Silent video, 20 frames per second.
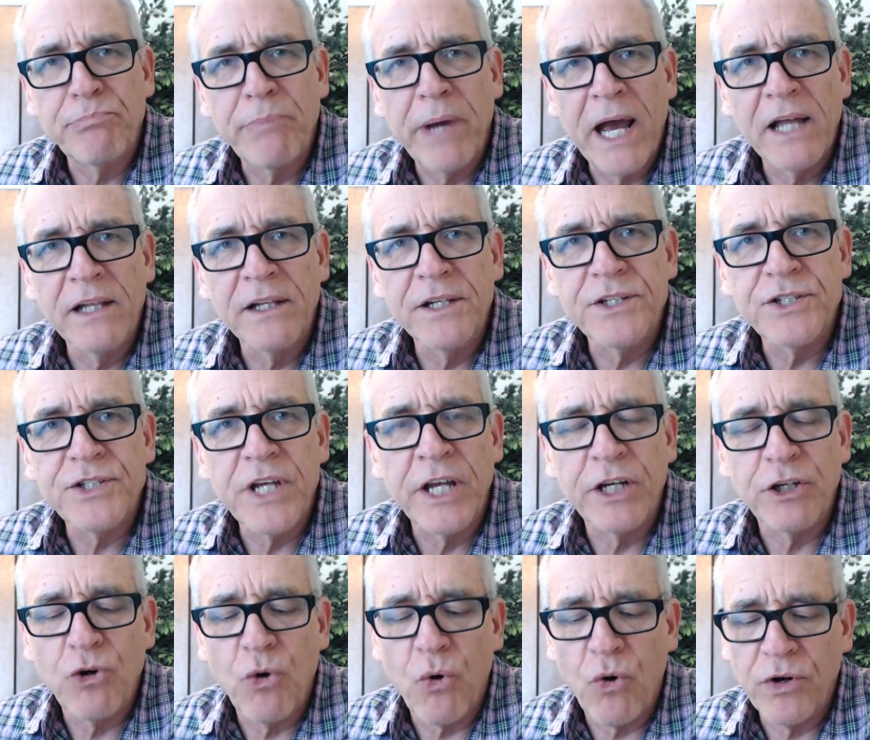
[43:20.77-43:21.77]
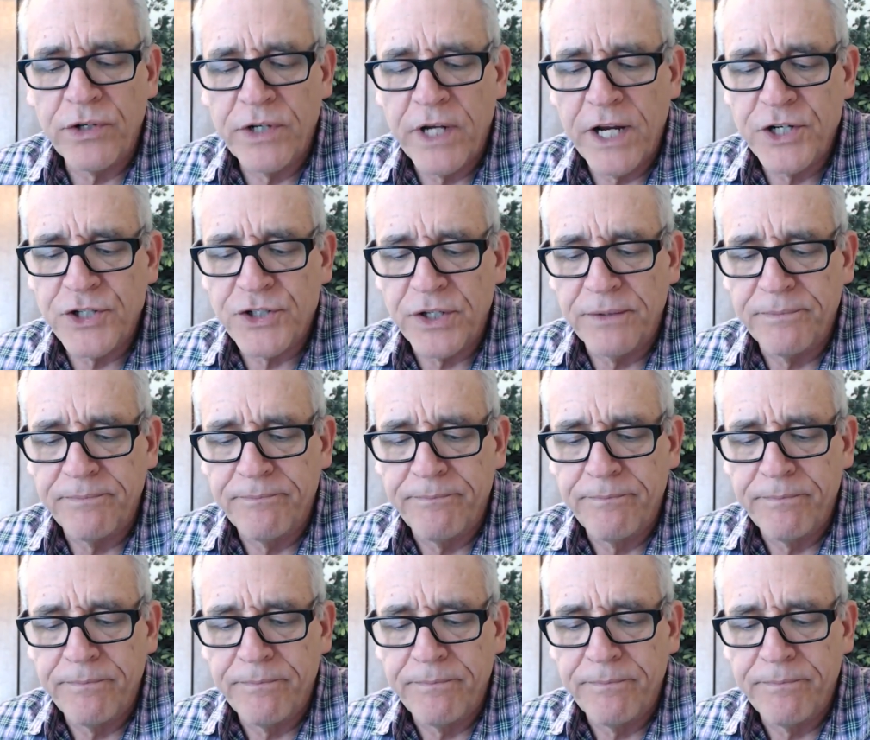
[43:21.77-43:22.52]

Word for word: balance and coordination.